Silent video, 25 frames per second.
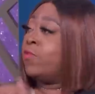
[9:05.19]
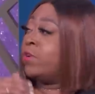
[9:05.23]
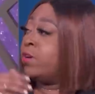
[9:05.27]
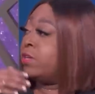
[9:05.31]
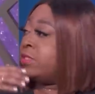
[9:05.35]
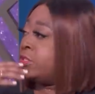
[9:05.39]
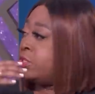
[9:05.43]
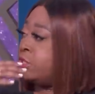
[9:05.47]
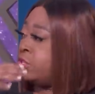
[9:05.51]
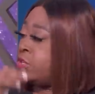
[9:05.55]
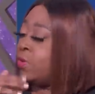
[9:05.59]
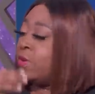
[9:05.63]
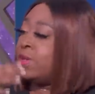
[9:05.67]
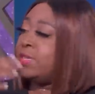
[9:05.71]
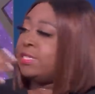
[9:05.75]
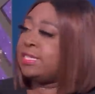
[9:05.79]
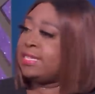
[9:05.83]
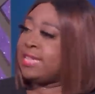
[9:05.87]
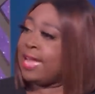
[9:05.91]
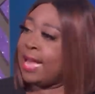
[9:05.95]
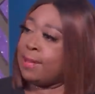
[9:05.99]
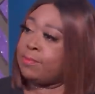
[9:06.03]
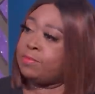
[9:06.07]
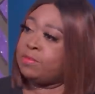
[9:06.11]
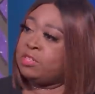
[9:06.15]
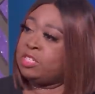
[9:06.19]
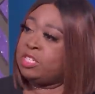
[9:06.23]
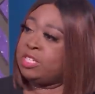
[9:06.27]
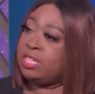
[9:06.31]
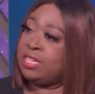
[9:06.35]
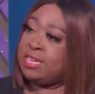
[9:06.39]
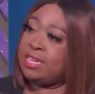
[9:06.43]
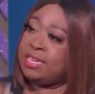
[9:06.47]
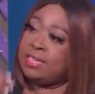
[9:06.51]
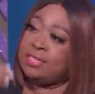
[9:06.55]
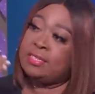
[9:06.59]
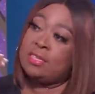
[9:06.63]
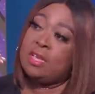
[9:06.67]
for you know
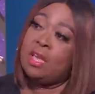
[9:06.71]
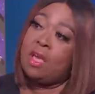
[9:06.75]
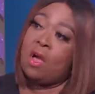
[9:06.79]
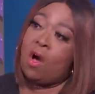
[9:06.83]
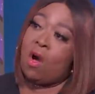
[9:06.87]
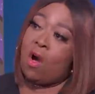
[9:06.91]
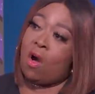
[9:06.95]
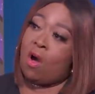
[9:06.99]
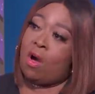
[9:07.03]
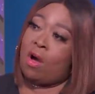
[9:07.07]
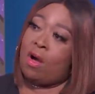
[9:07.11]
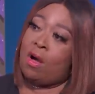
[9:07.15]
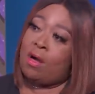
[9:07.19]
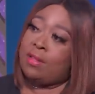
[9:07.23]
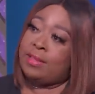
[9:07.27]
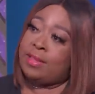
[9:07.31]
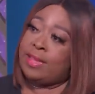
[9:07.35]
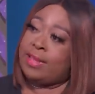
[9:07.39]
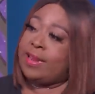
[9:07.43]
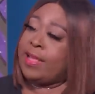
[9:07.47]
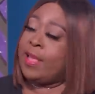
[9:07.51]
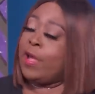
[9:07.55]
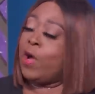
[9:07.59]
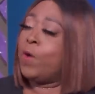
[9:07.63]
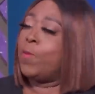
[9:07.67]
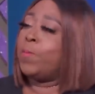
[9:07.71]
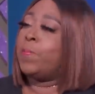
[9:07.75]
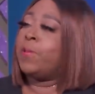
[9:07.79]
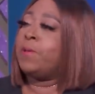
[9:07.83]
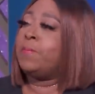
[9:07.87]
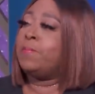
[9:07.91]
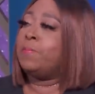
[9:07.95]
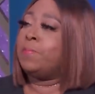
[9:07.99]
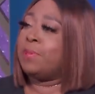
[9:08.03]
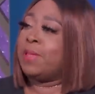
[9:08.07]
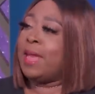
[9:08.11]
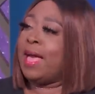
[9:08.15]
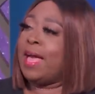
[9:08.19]
establishing this all and helping
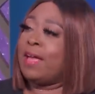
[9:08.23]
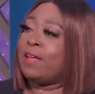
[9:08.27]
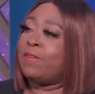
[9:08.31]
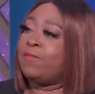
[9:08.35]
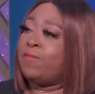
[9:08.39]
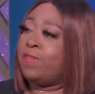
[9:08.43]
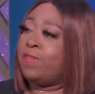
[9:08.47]
black